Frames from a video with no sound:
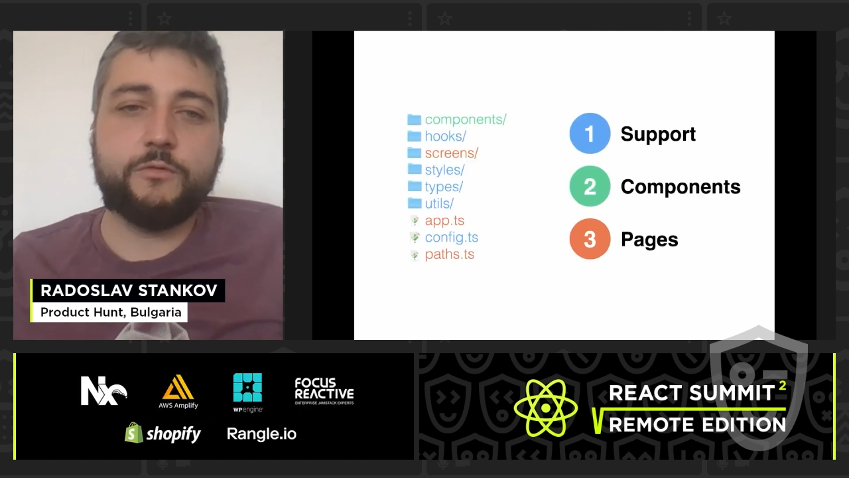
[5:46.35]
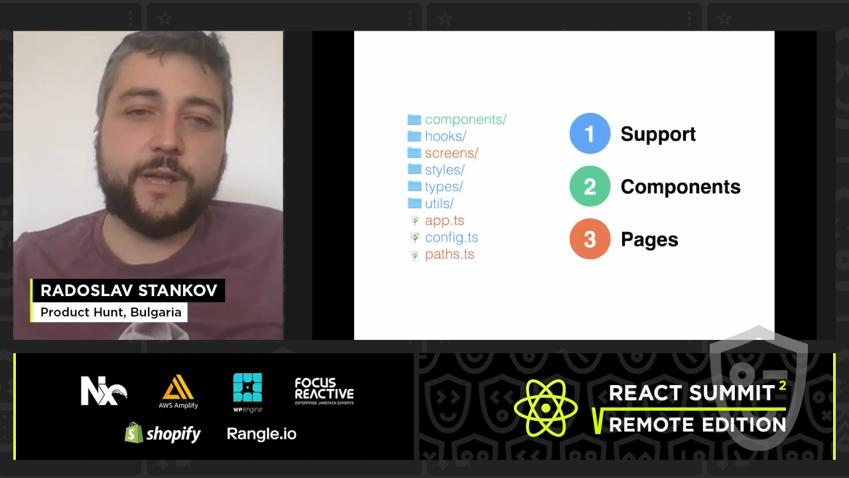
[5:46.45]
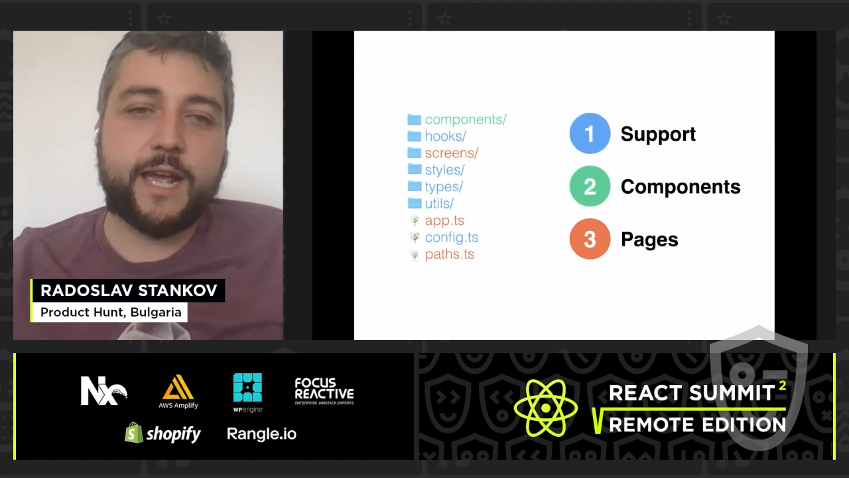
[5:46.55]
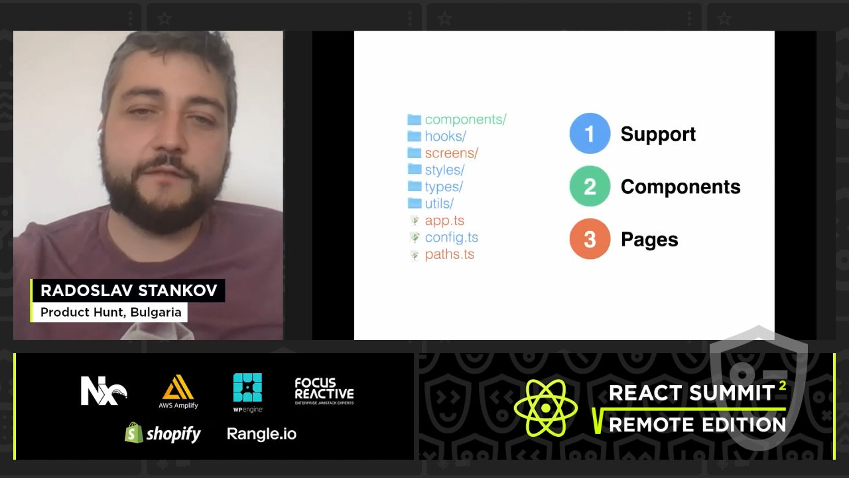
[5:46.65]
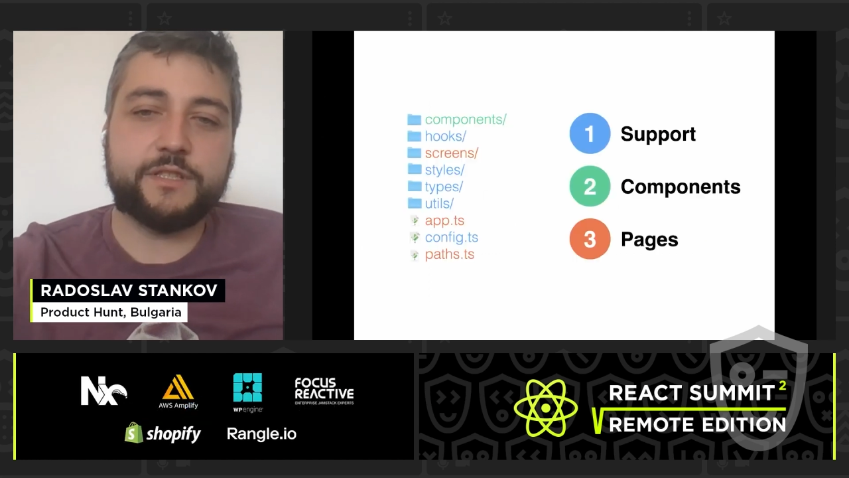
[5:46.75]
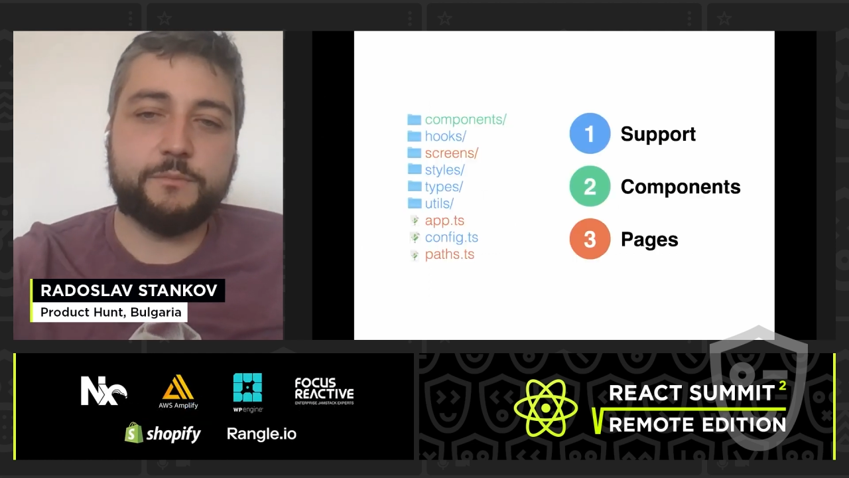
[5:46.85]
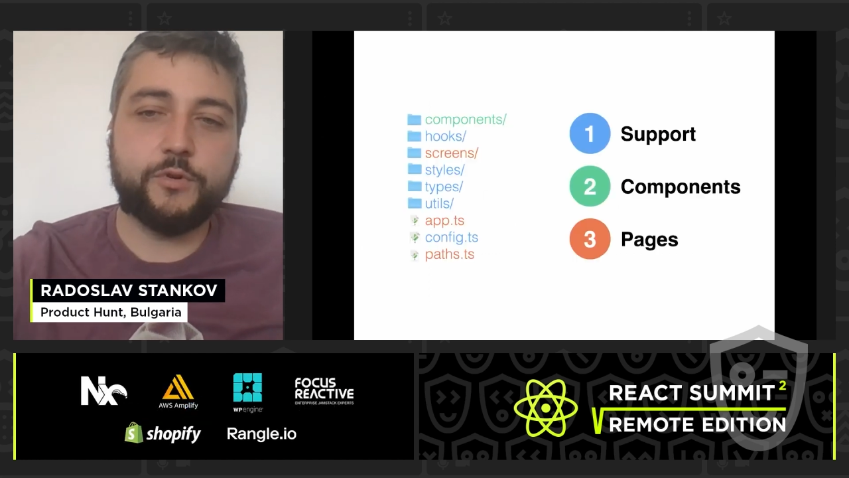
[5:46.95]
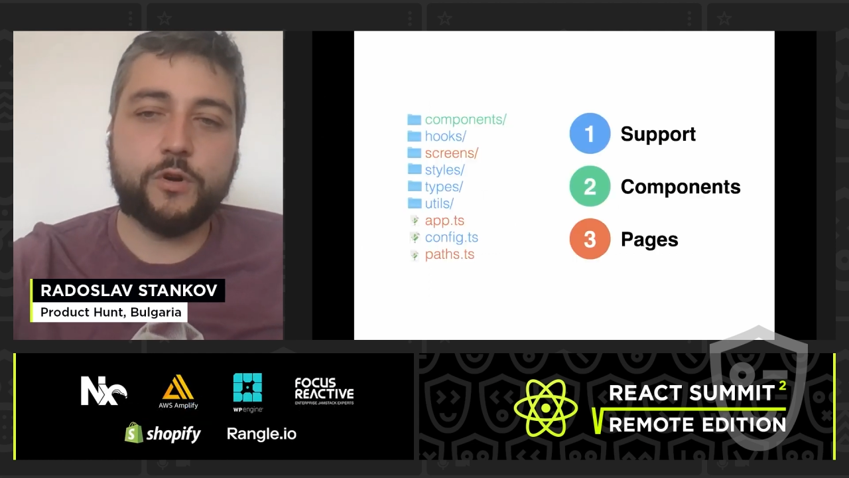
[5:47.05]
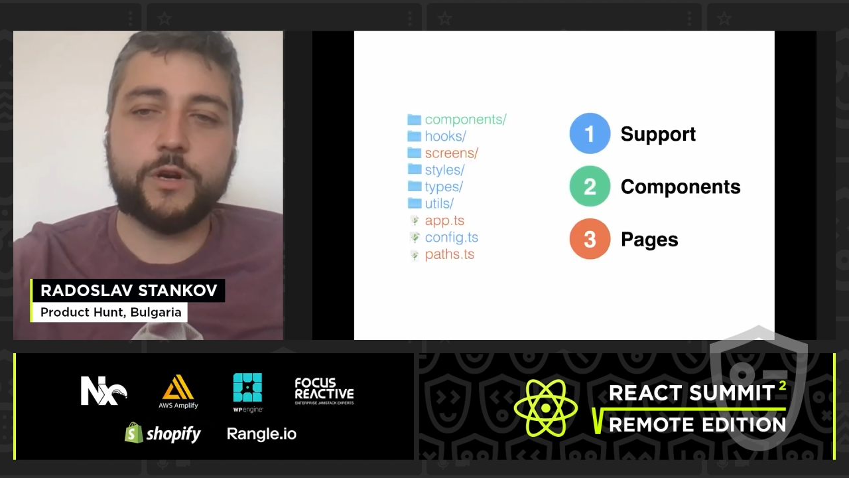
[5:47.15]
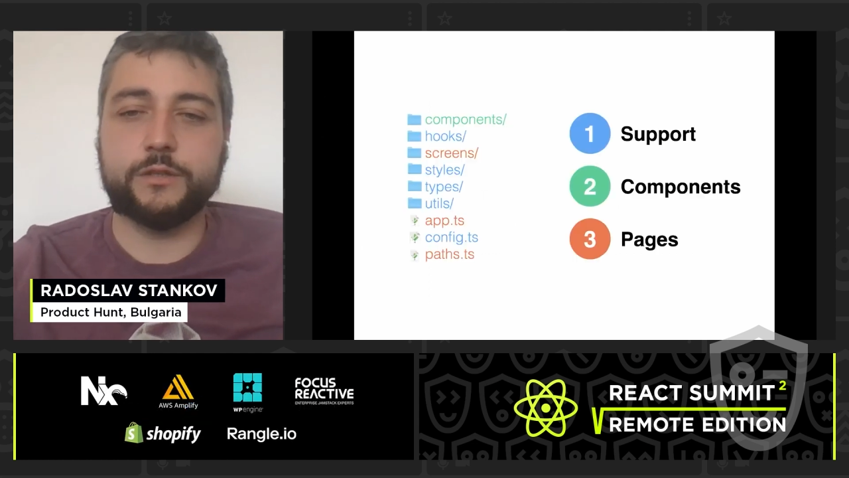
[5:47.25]
we have
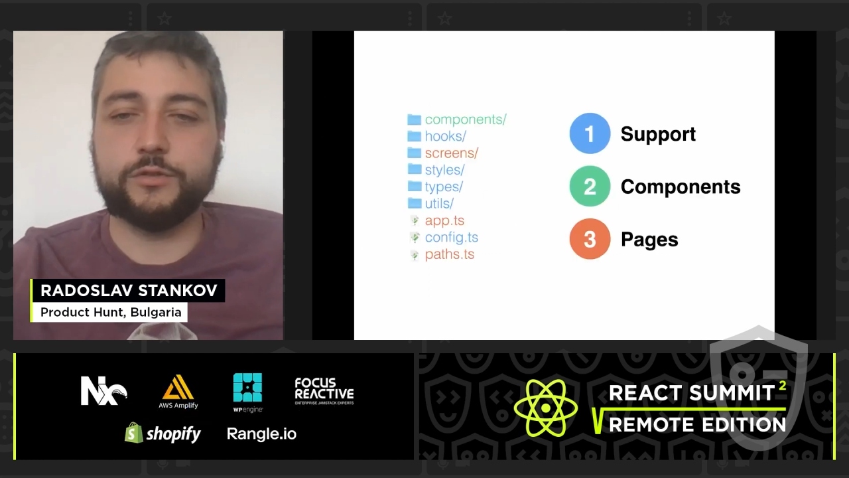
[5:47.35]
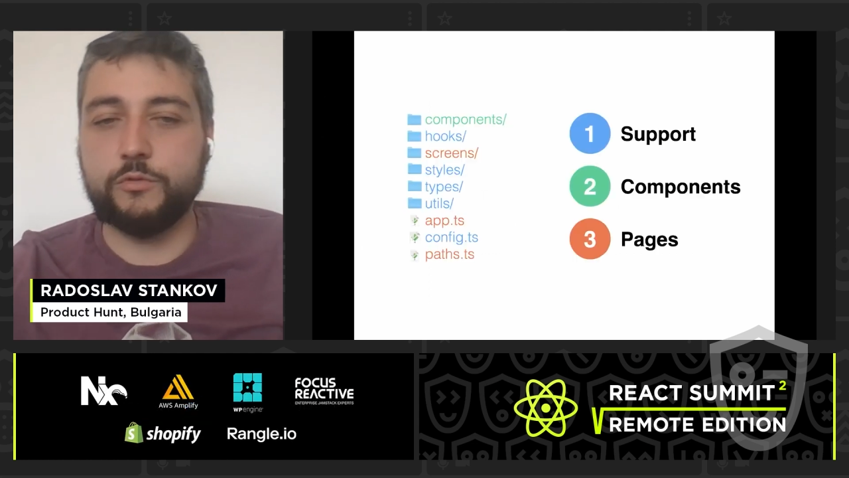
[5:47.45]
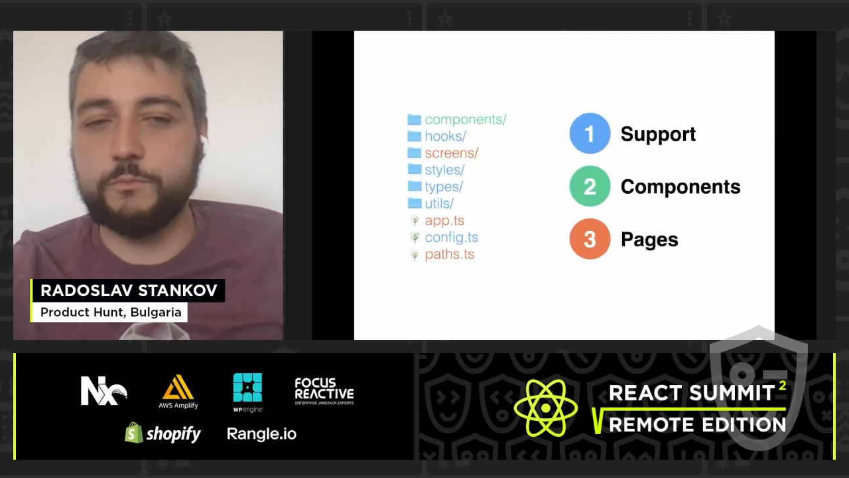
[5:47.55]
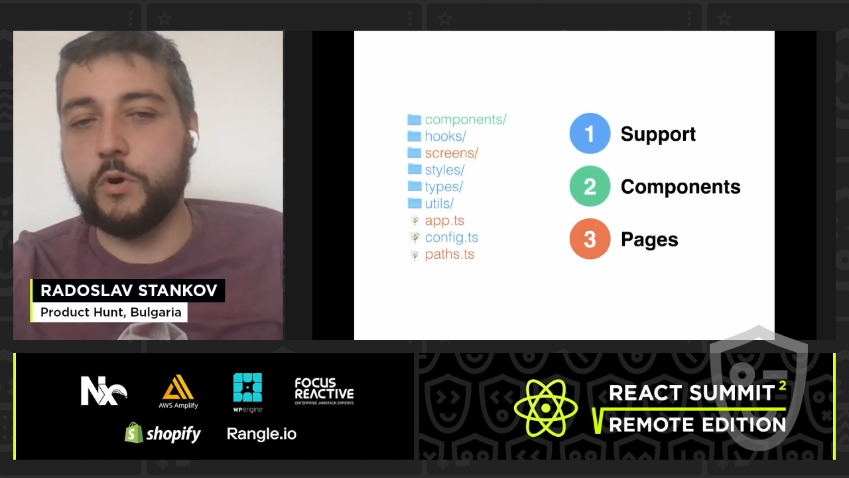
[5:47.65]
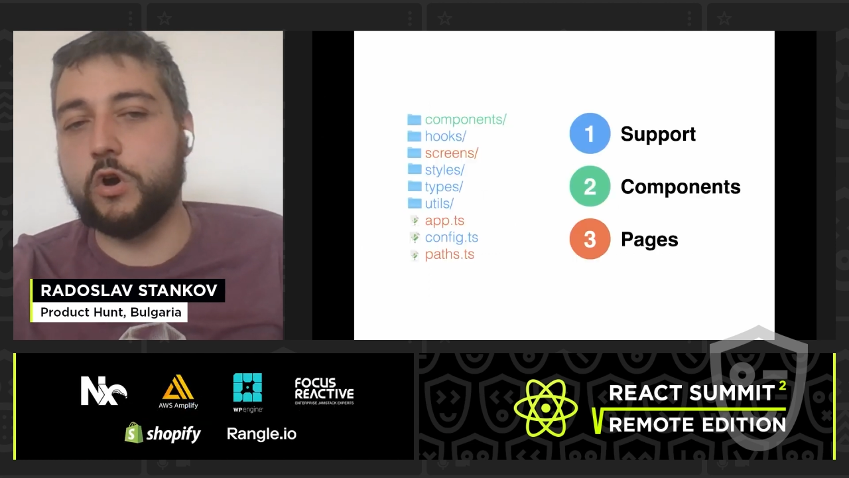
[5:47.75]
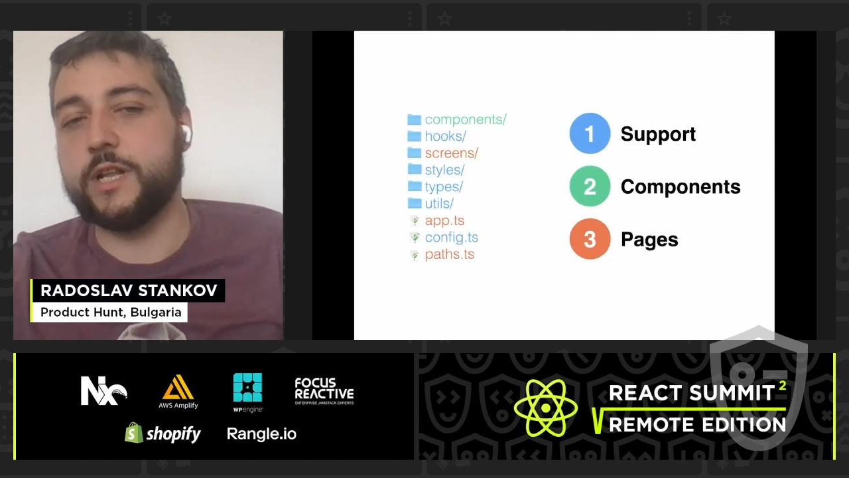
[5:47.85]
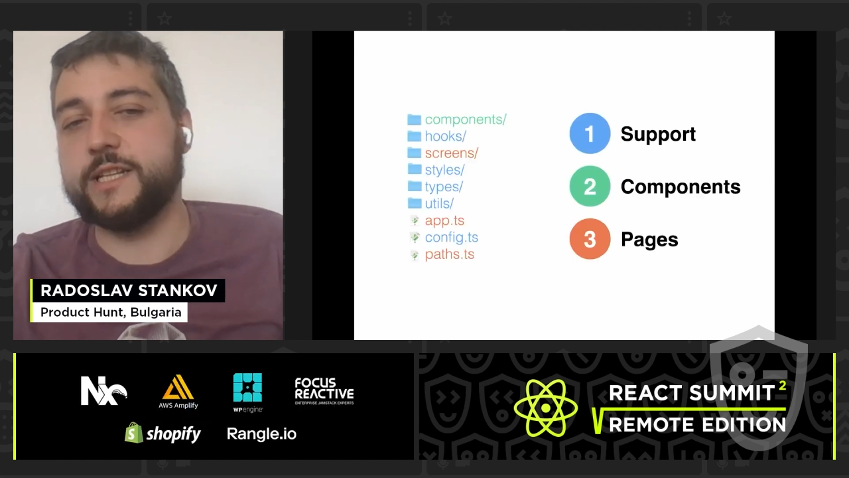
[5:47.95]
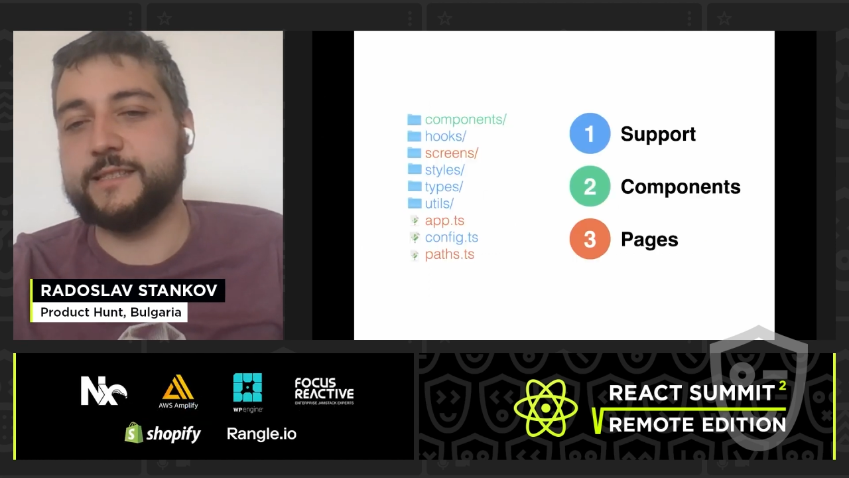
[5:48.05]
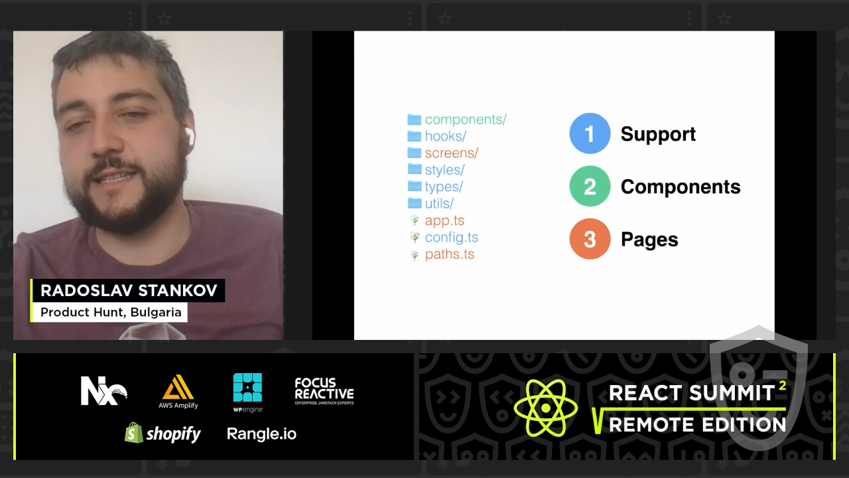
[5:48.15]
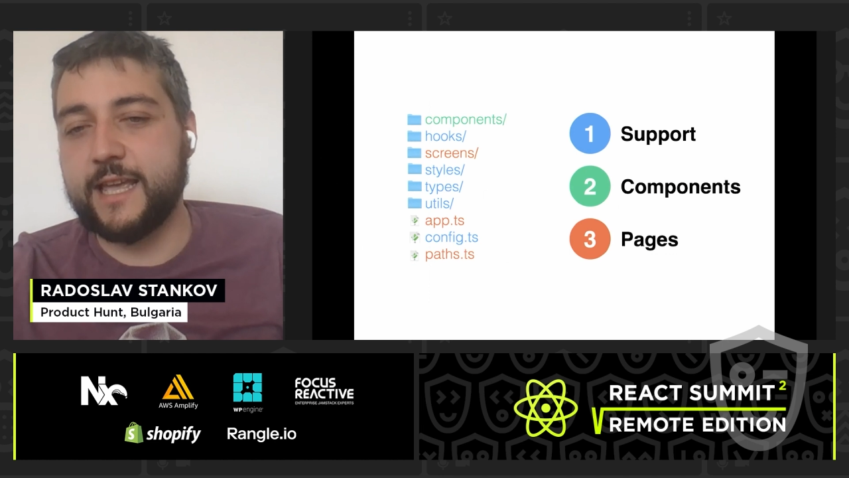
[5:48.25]
support,
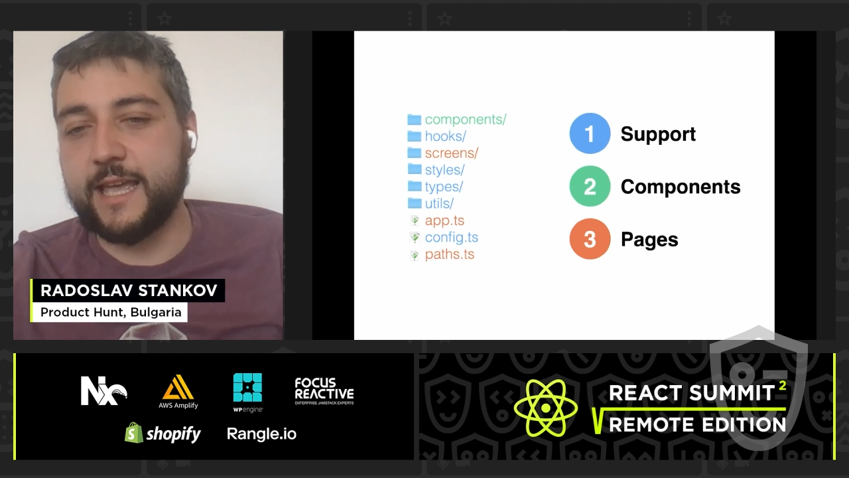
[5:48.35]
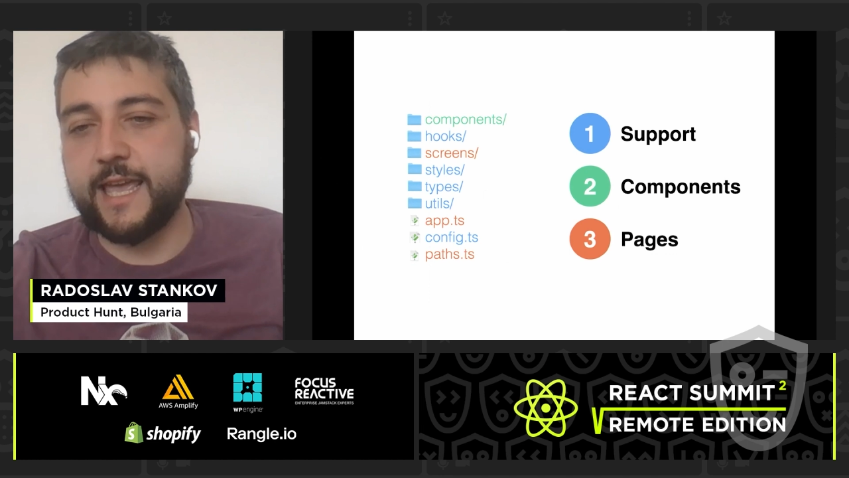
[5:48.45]
components,